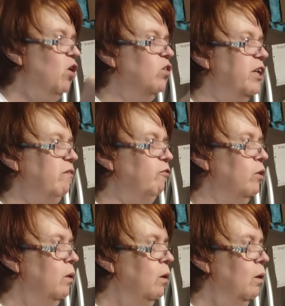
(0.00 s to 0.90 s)
old leaf.
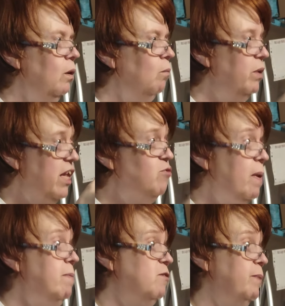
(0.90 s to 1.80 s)
But that's
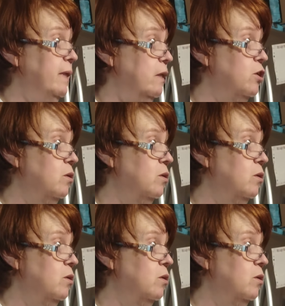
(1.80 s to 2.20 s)
baby spinach.